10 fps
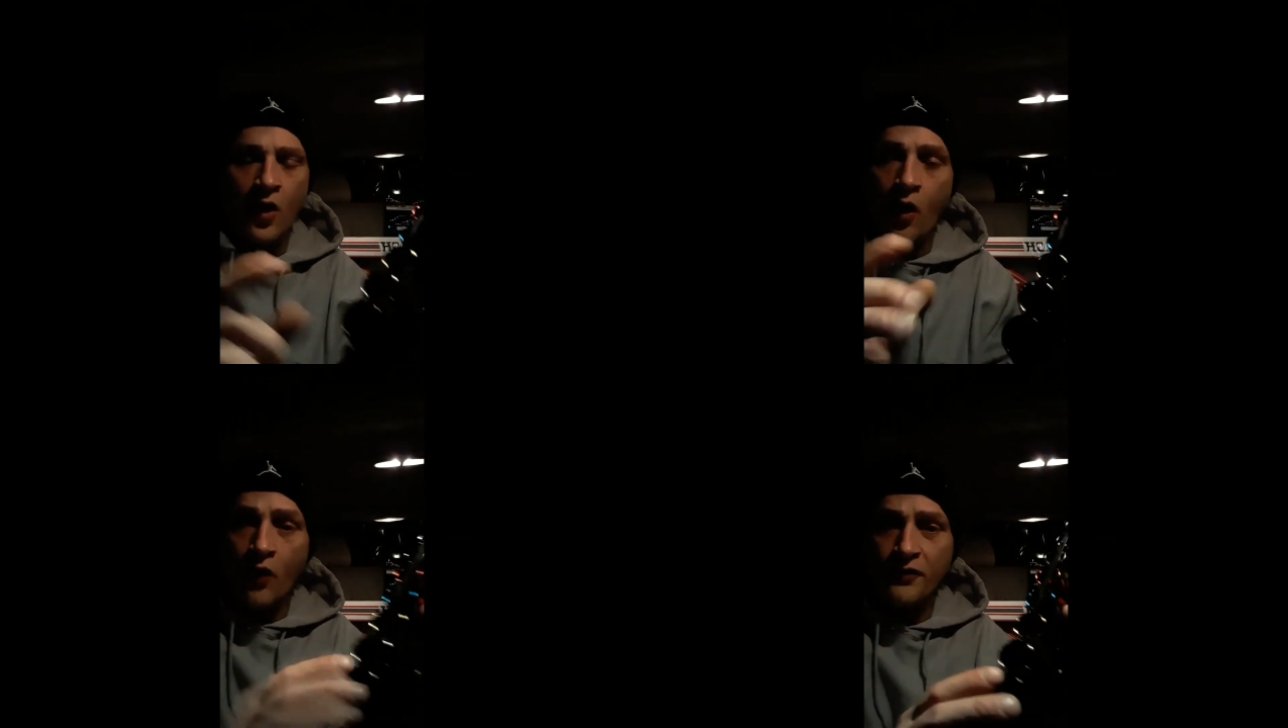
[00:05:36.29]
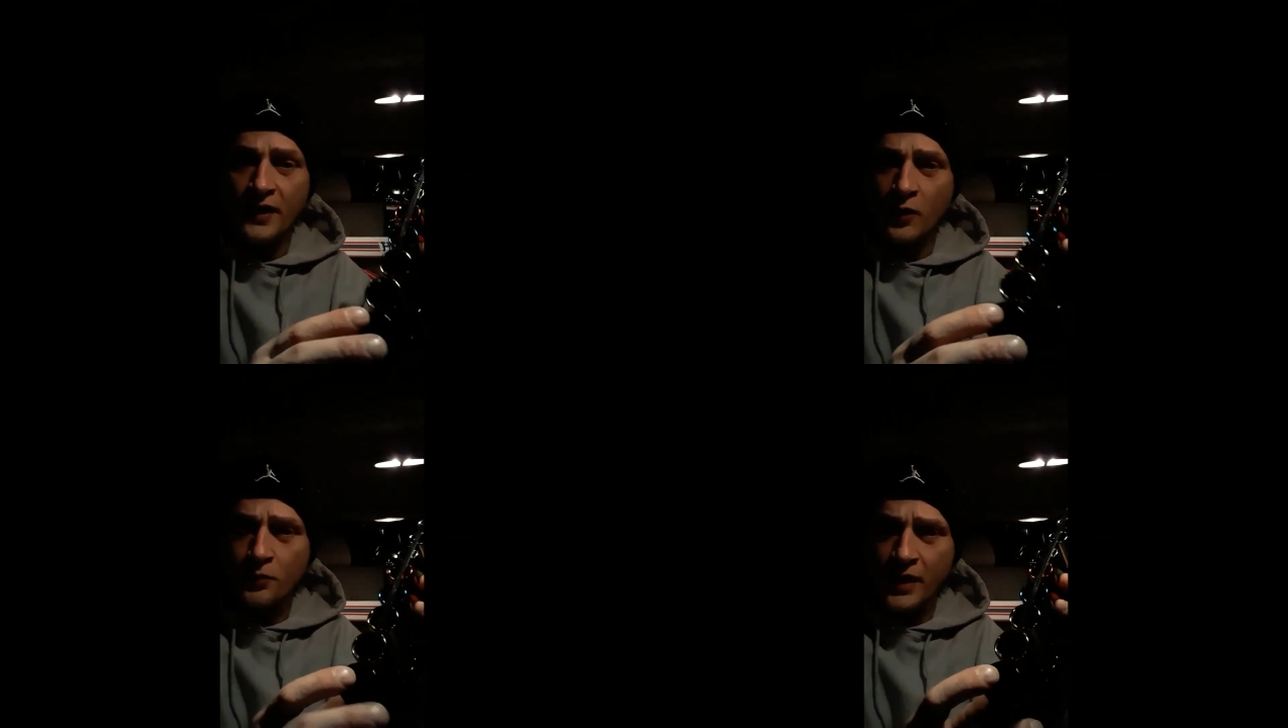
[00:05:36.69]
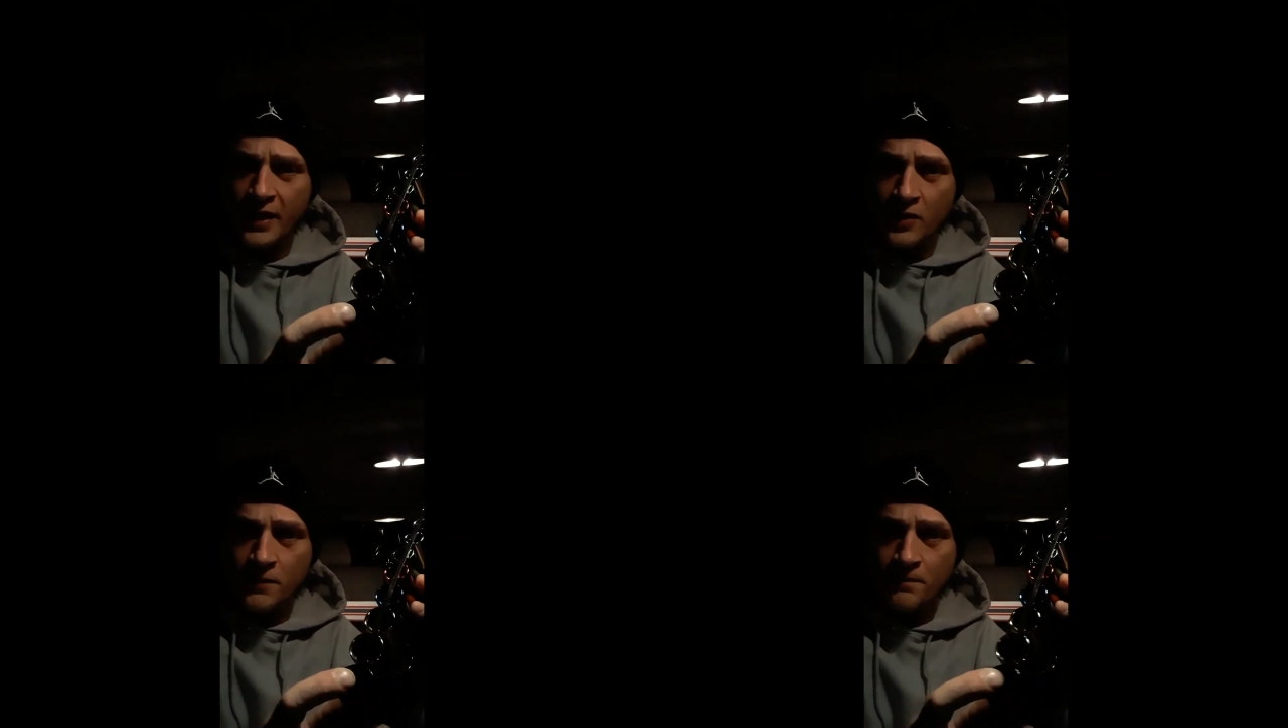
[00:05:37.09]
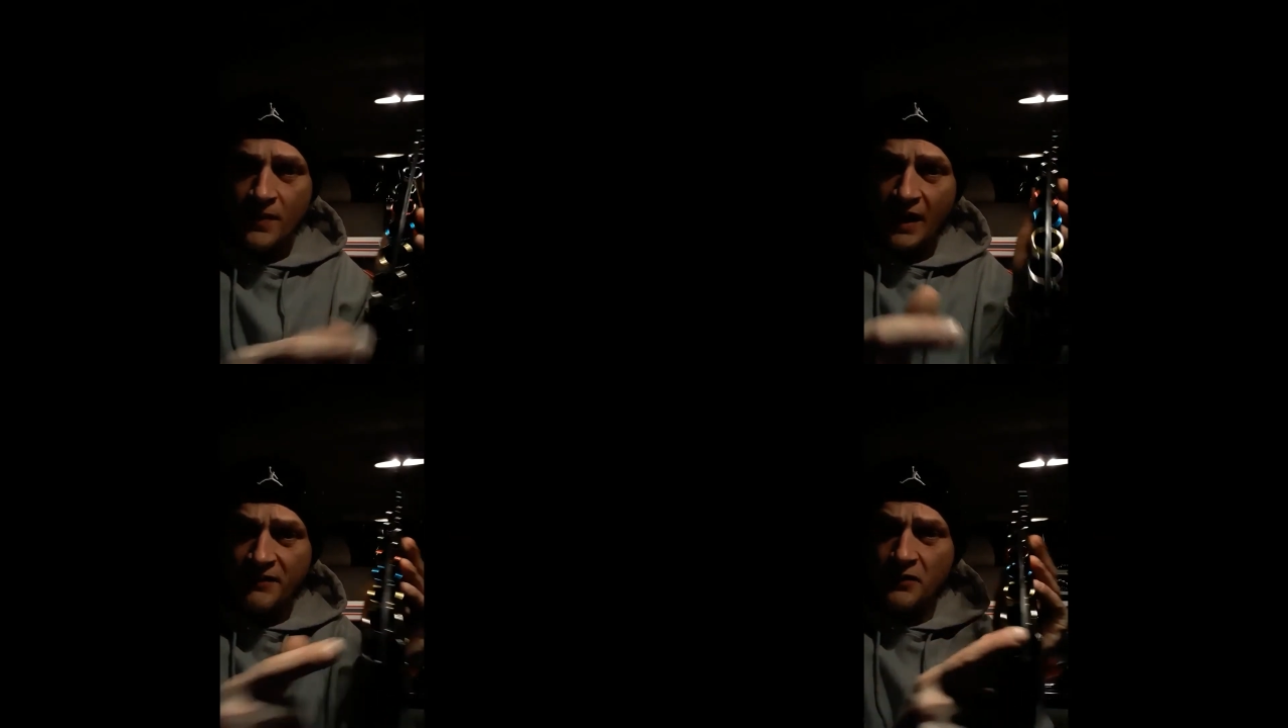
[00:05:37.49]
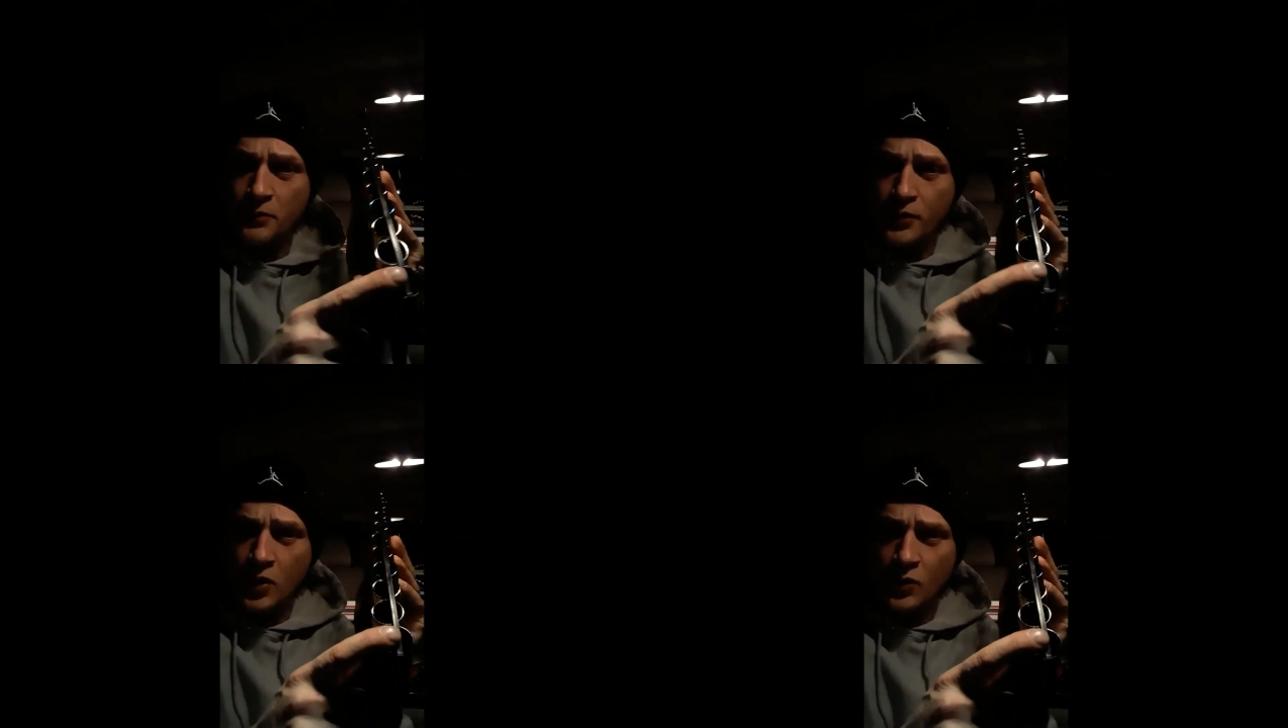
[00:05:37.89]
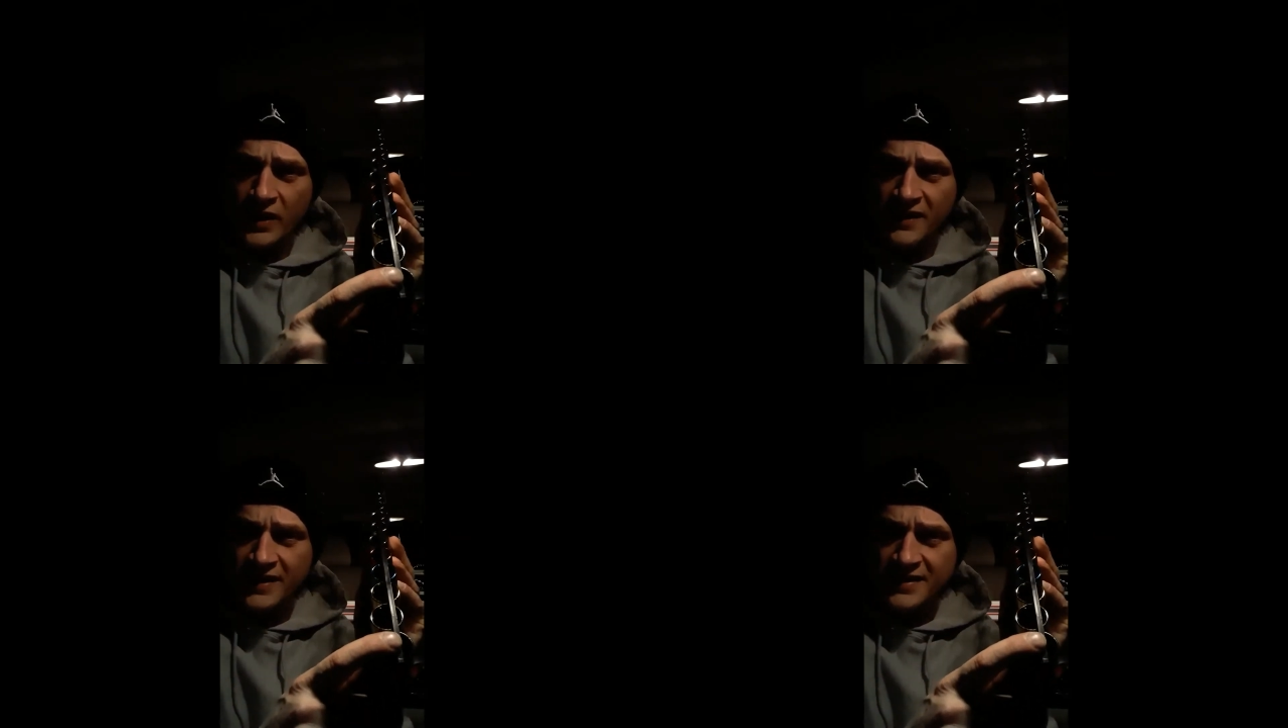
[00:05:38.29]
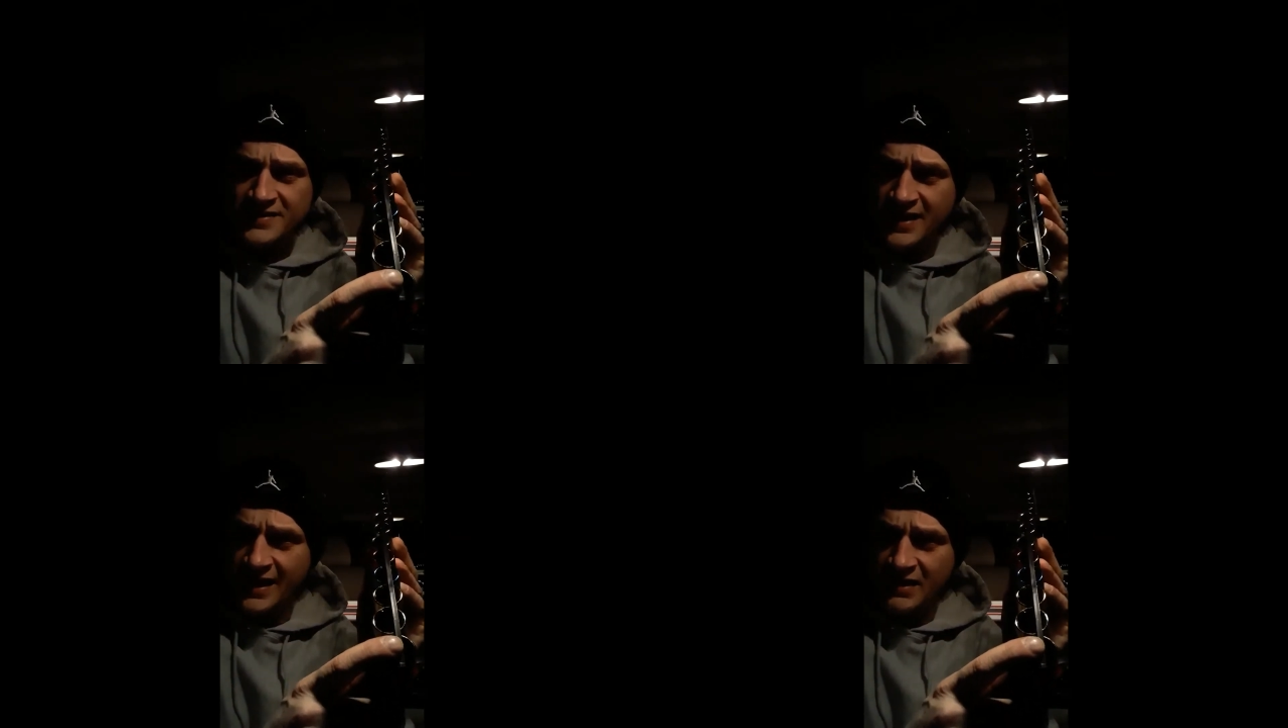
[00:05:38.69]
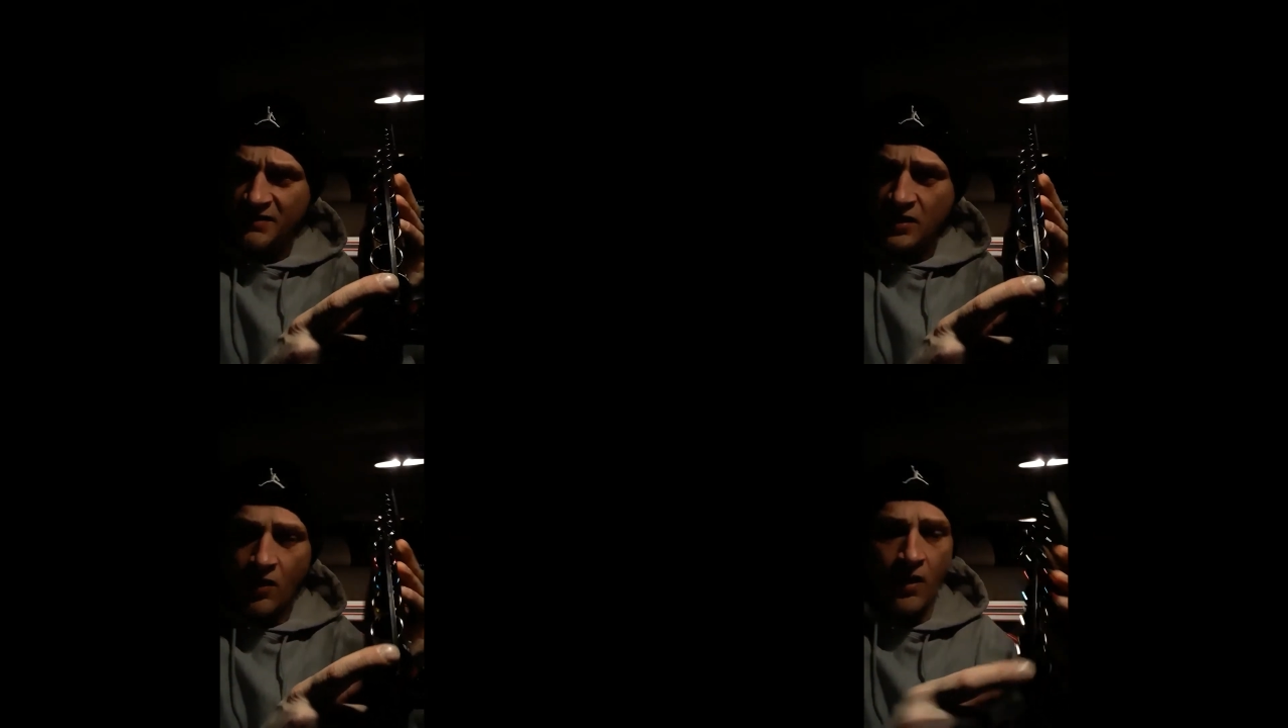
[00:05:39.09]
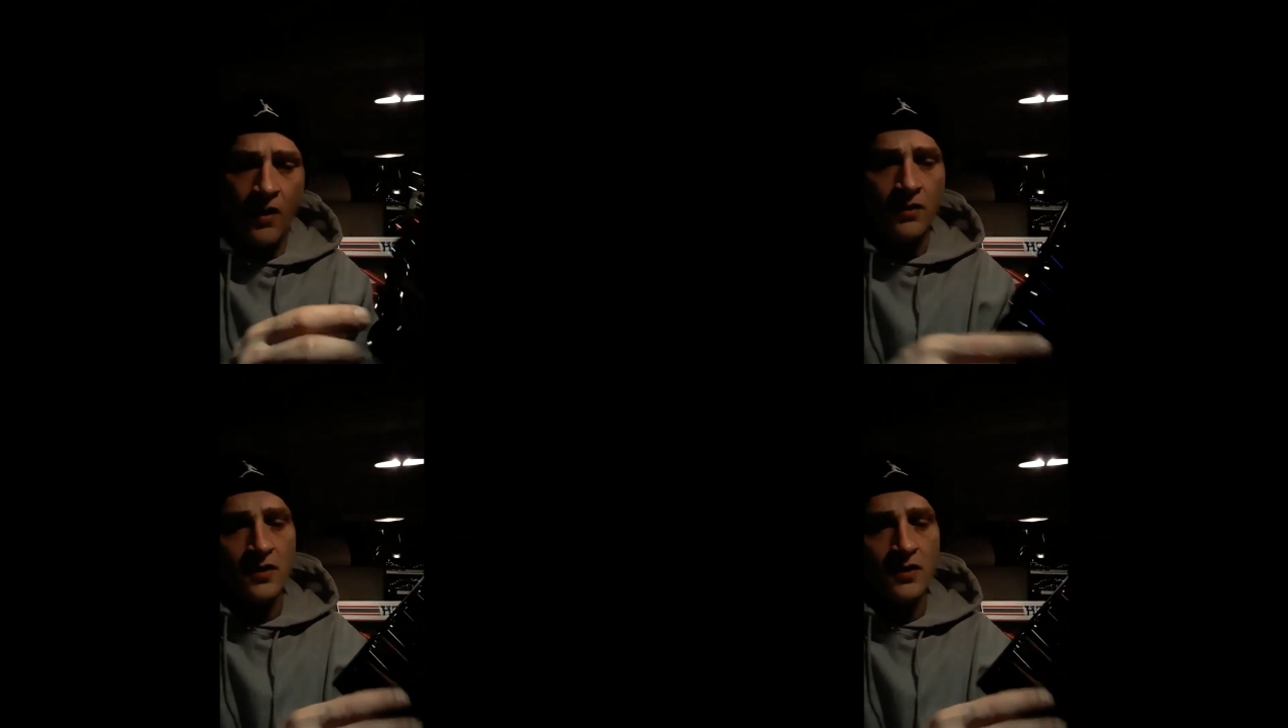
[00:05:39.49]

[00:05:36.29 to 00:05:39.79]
Hopefully I don't break them. I've never broke one of these that I can recall.